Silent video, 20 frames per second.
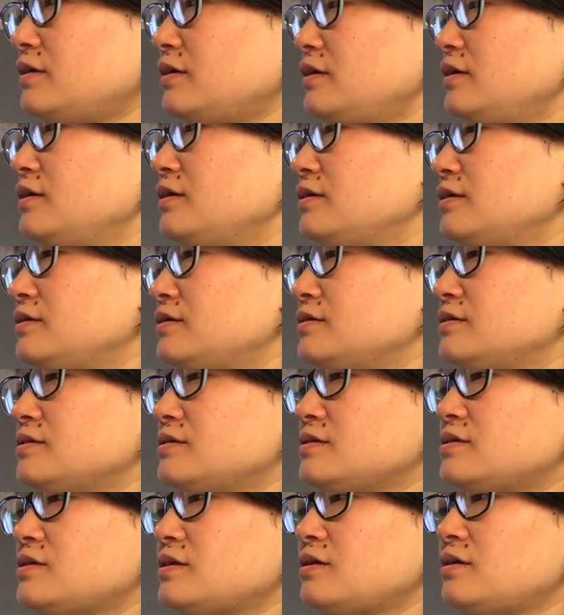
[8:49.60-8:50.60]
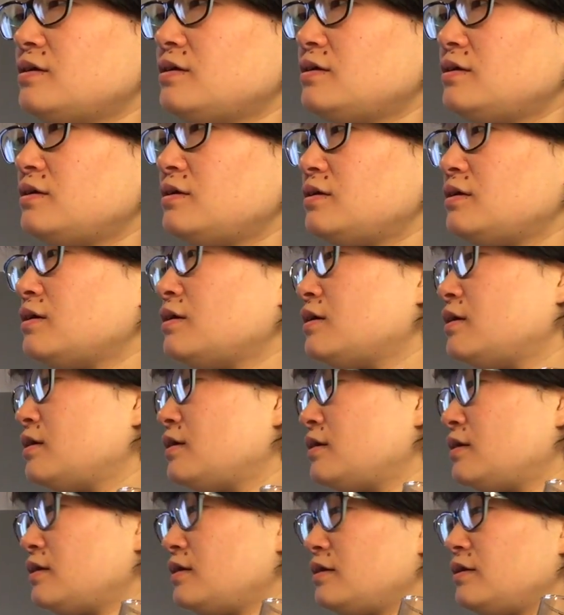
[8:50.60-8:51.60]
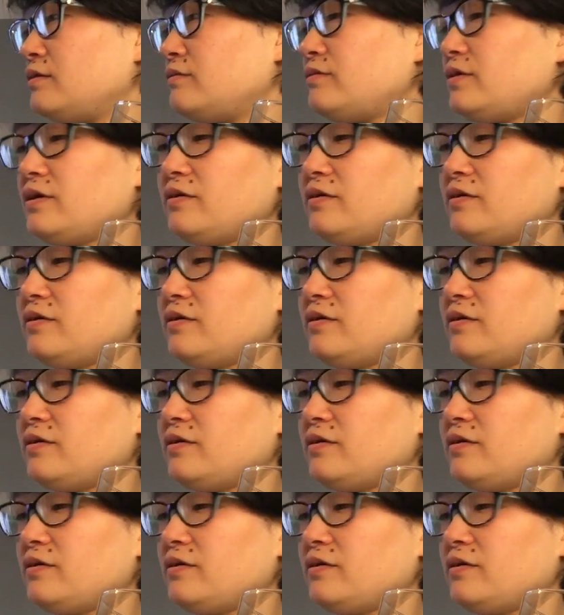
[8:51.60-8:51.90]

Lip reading: and if I